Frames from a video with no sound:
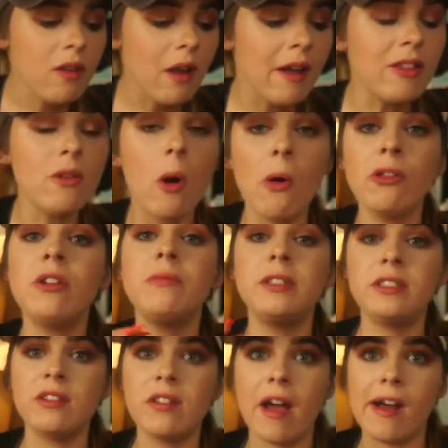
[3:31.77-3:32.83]
And the only
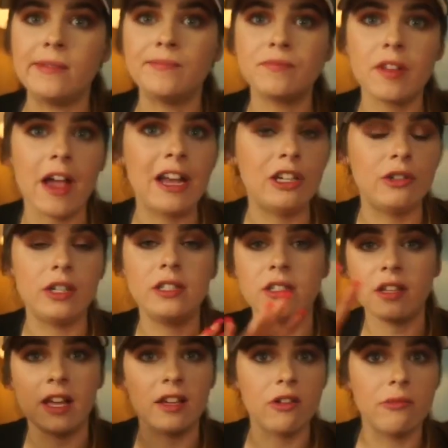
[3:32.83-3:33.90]
reason that I agreed
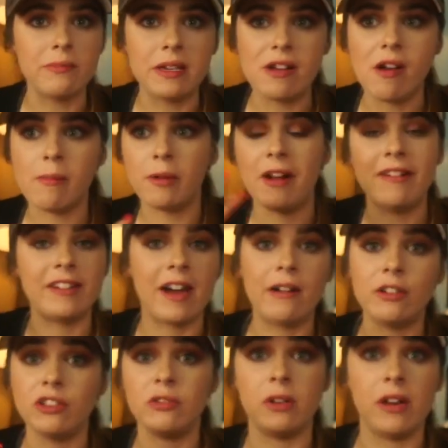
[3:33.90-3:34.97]
to like go meet him or hang out
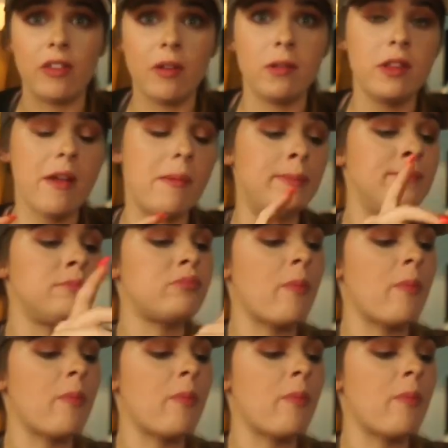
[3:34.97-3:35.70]
or do anything with him